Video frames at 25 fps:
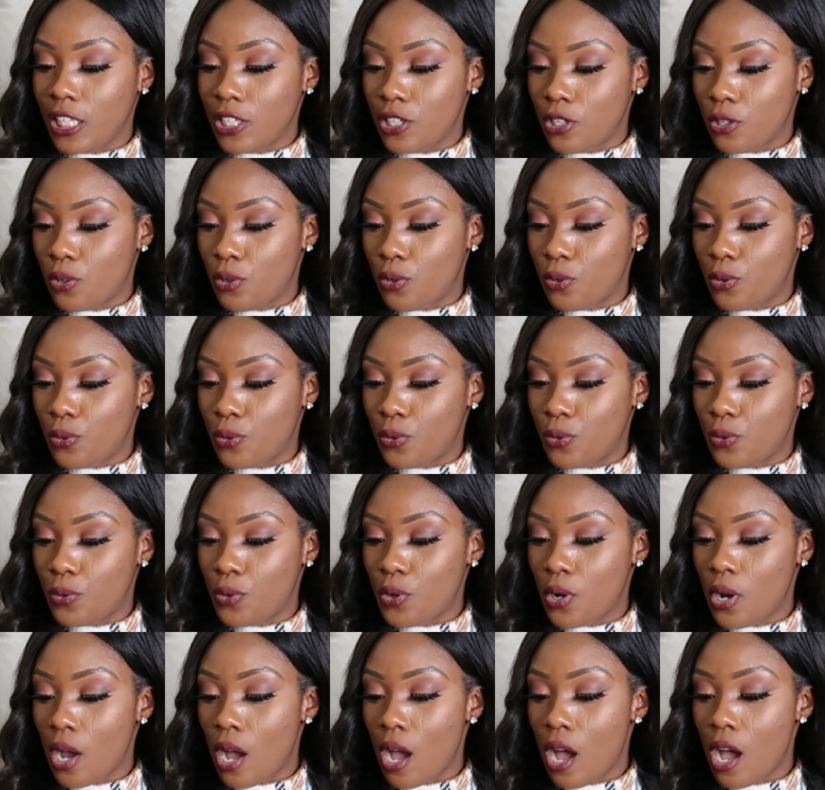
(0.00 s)

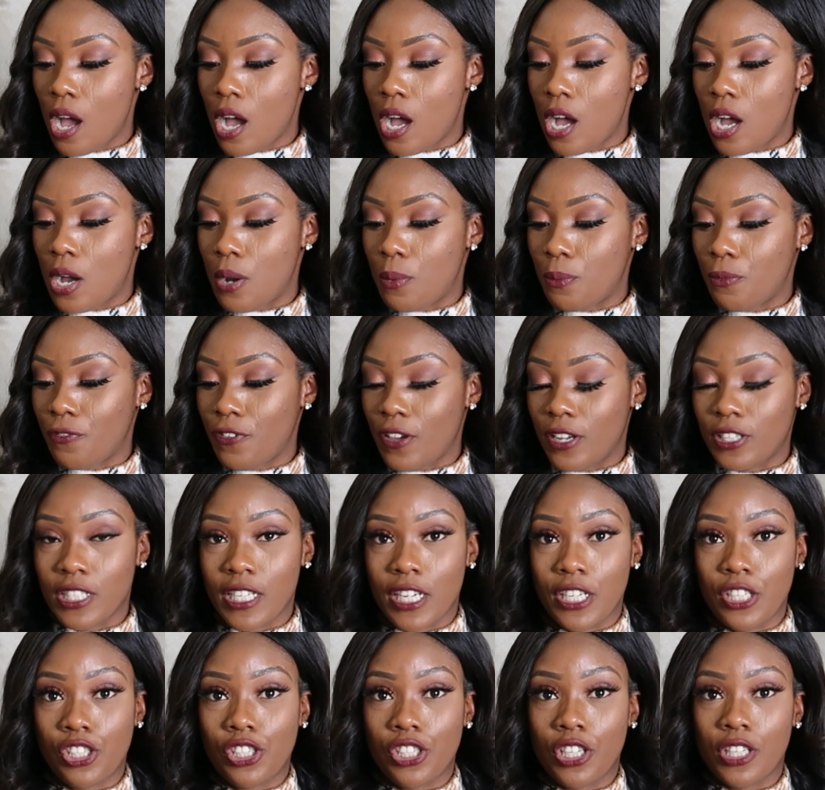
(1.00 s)
clinical
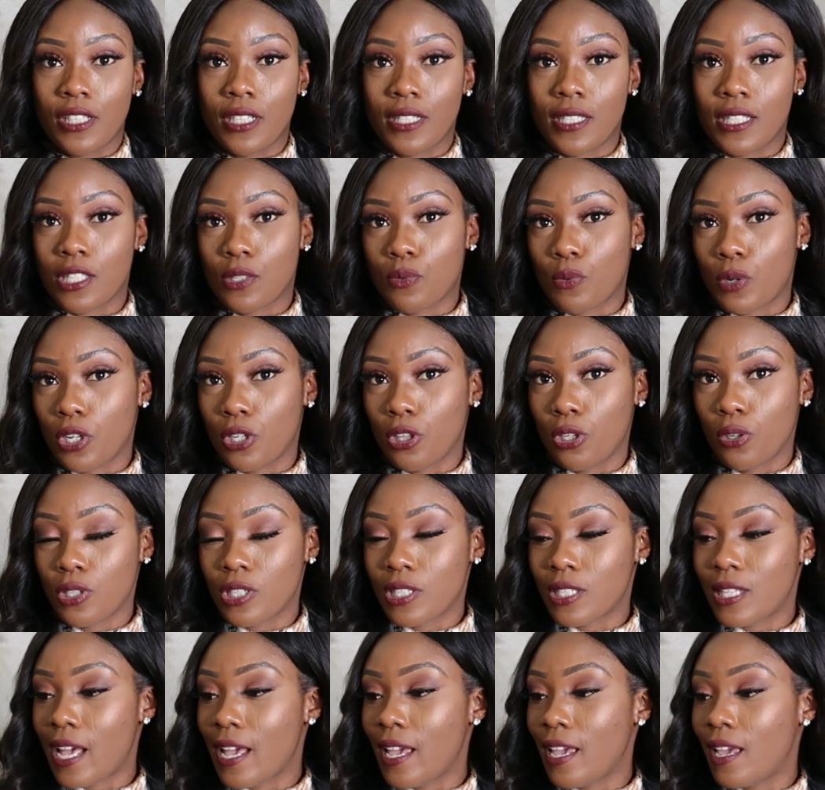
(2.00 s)
foundation. This is what it
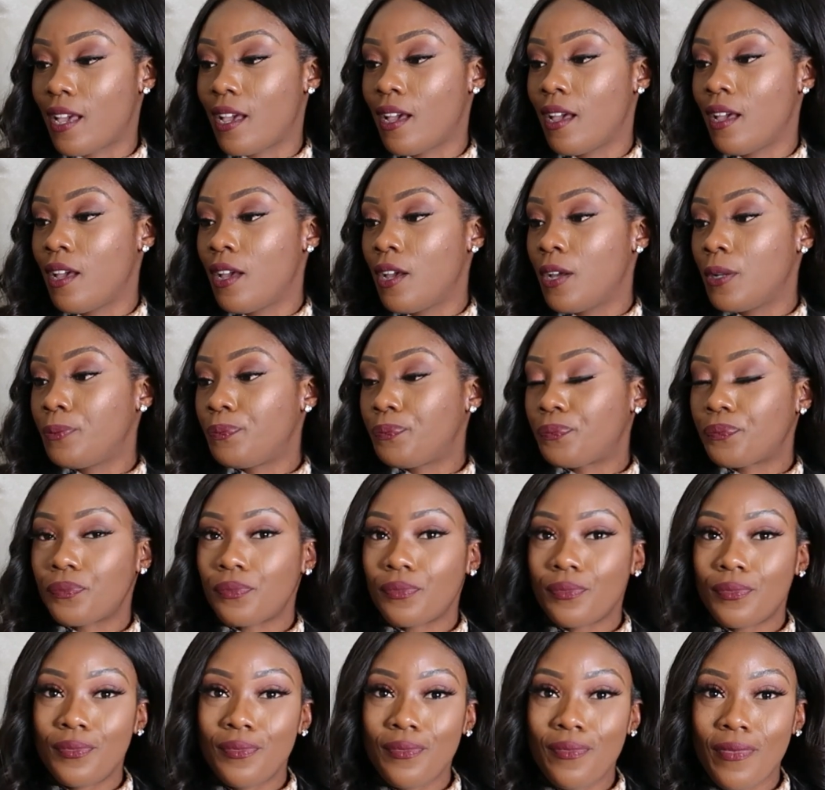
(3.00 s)
looks like.
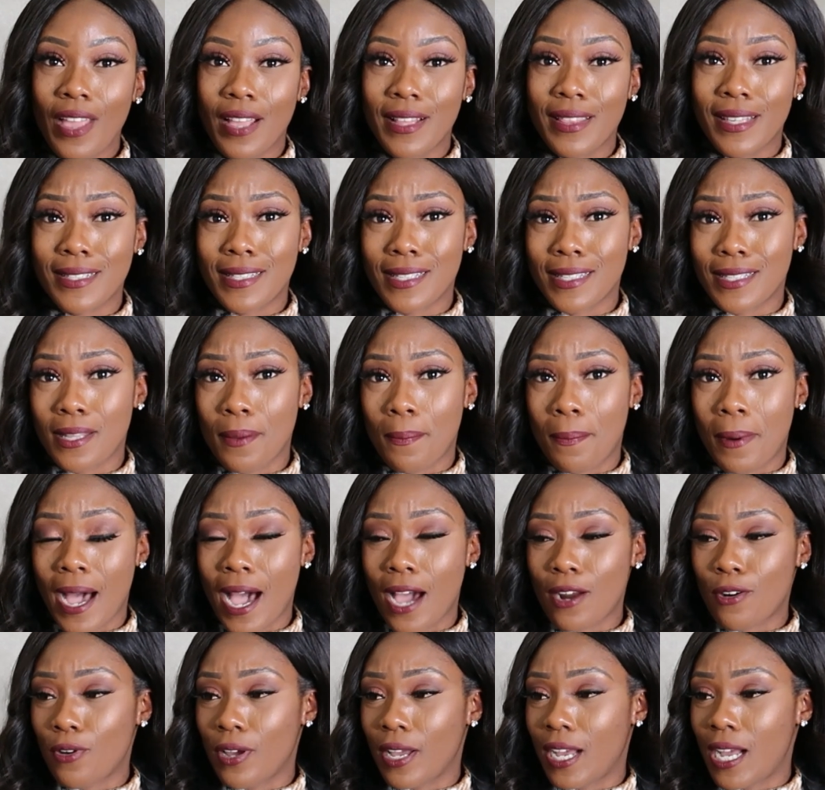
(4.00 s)
This is the
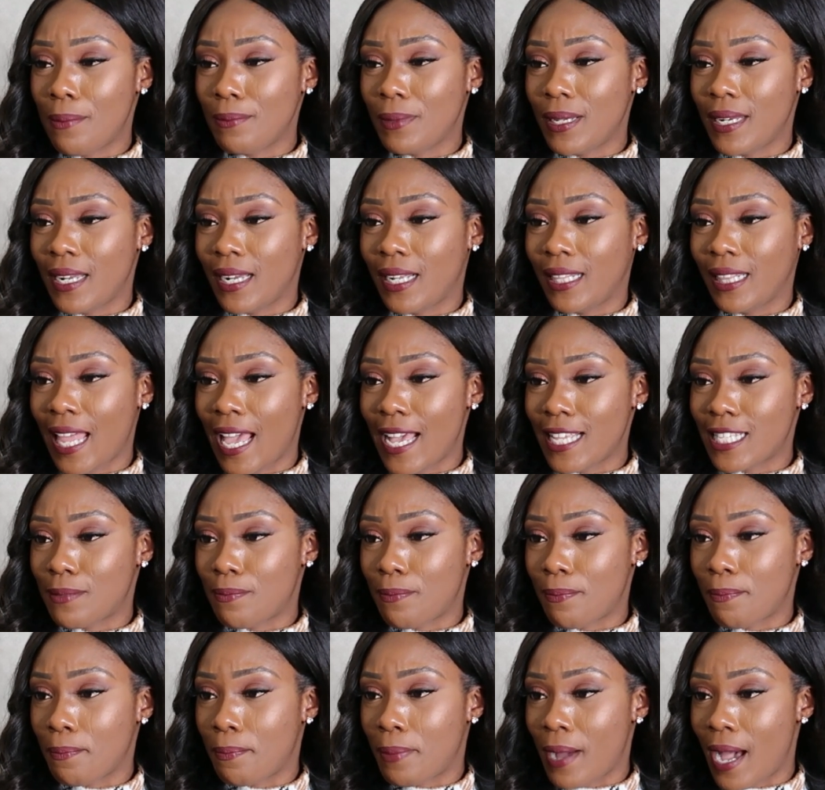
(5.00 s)
bottle. It comes in a glass
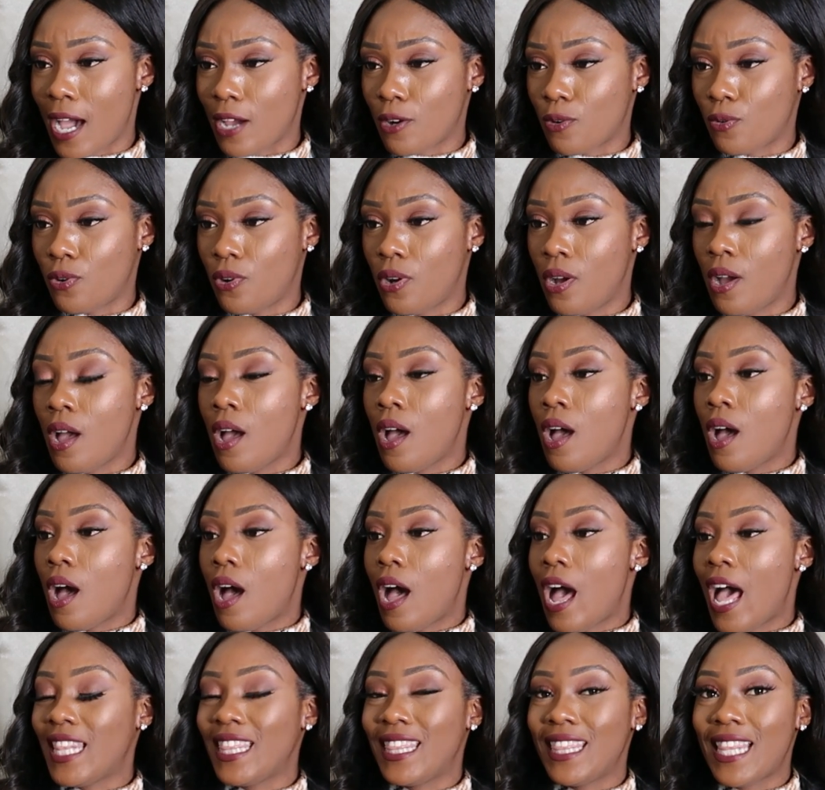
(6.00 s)
bottle.
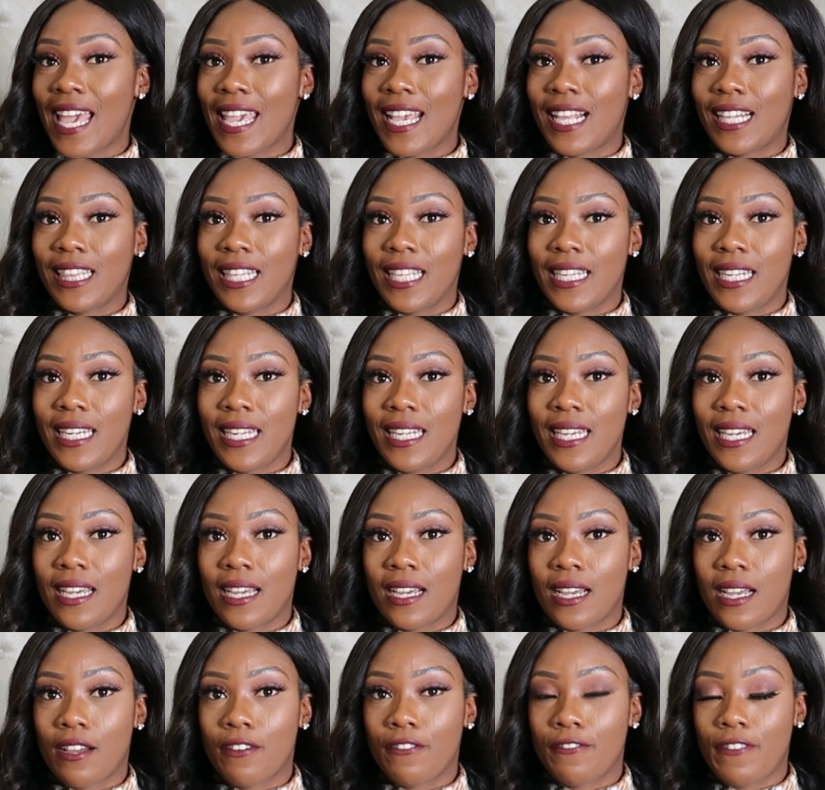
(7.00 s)
I like
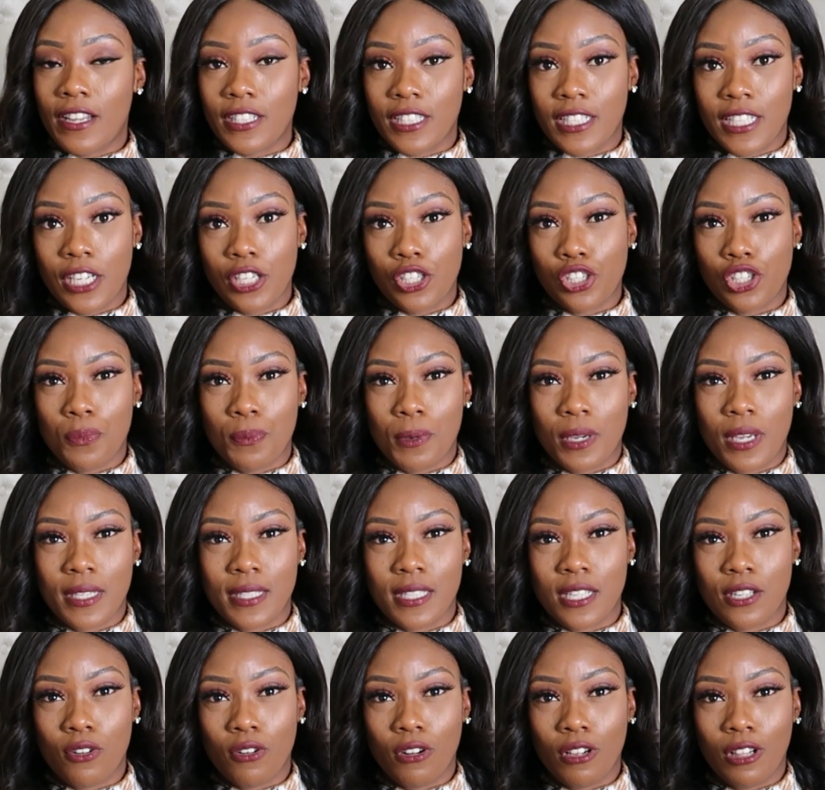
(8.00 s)
Clinique foundation
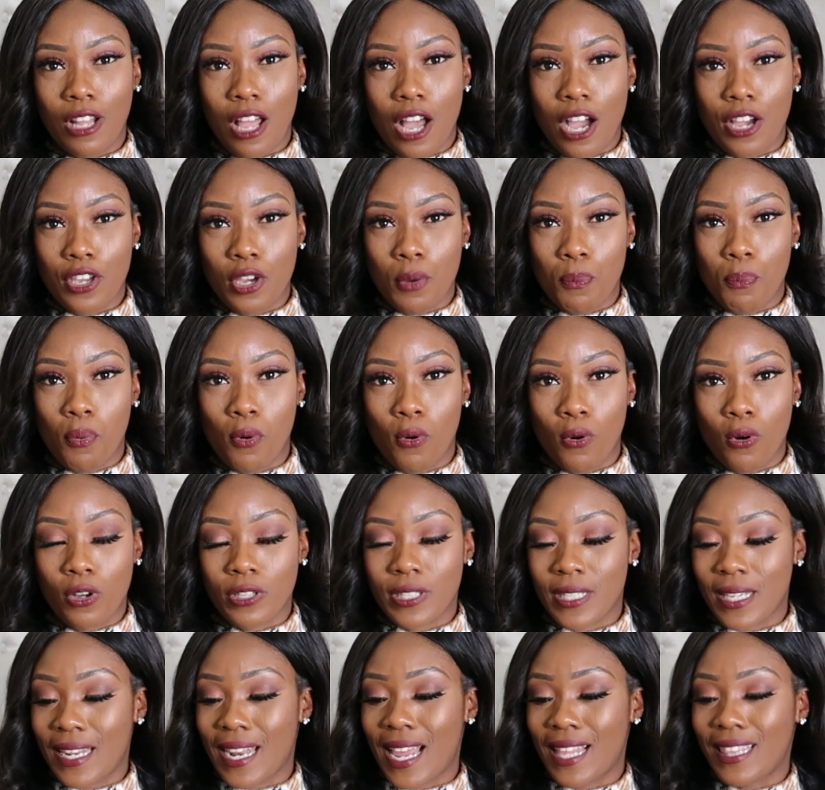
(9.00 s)
because they don't clog your
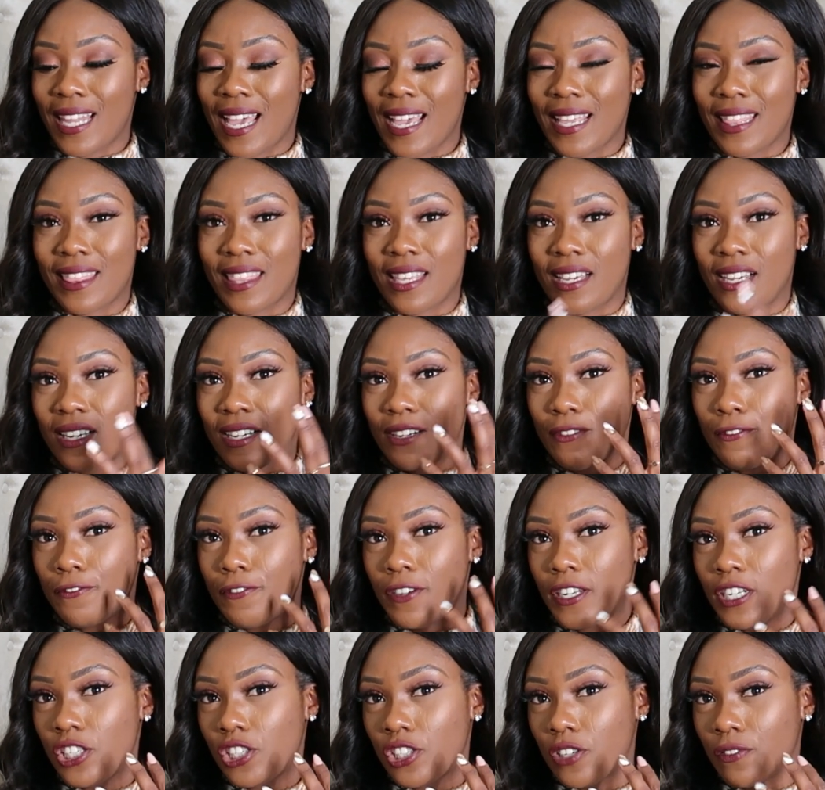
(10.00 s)
pores, and I like the
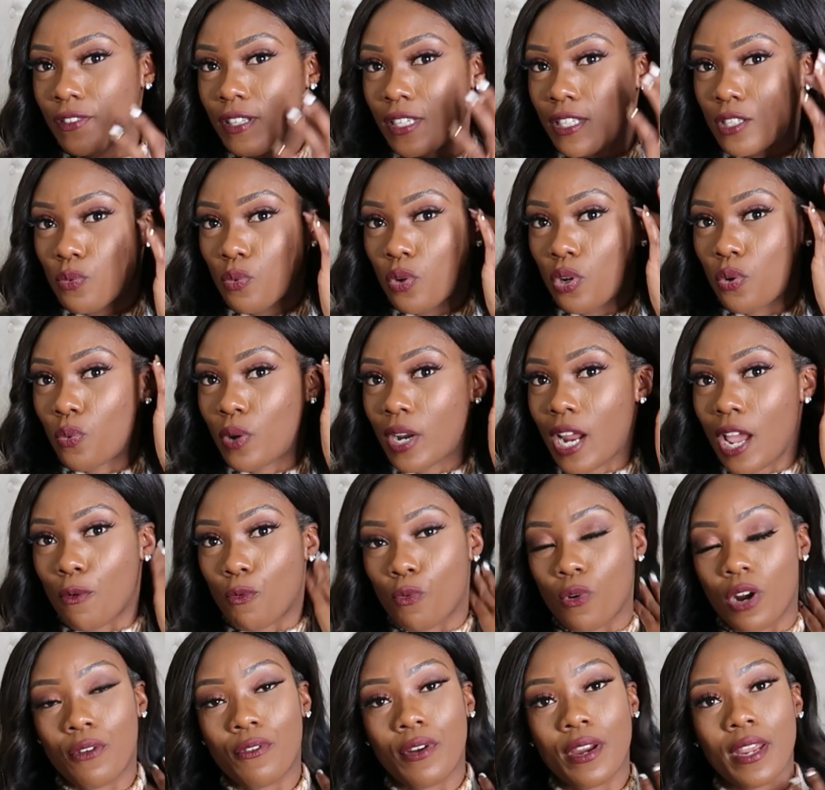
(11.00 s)
finish of this one. When I
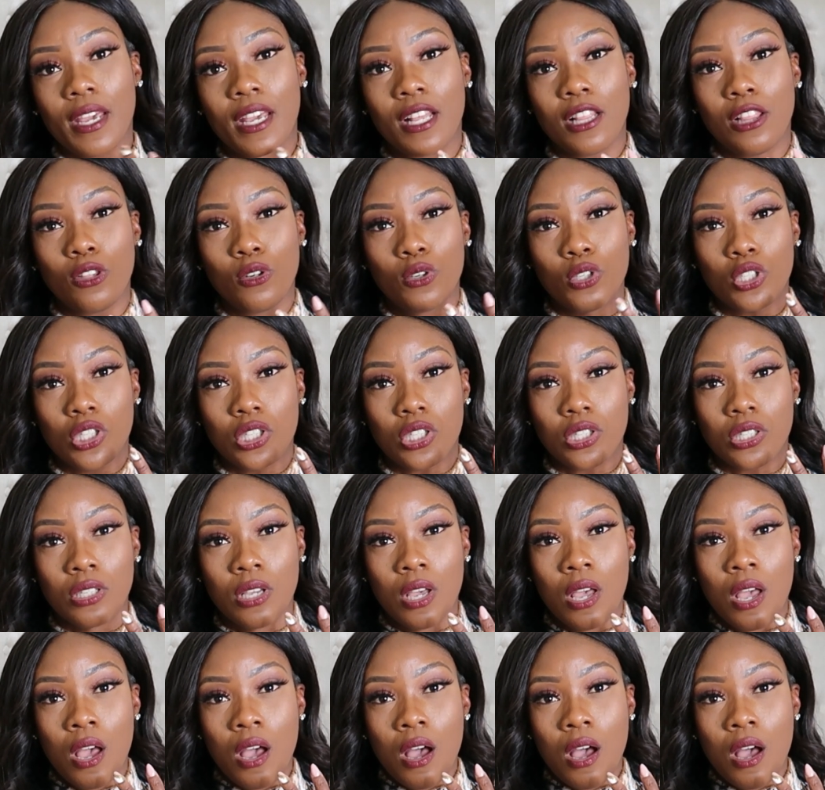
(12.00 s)
wear it, it looks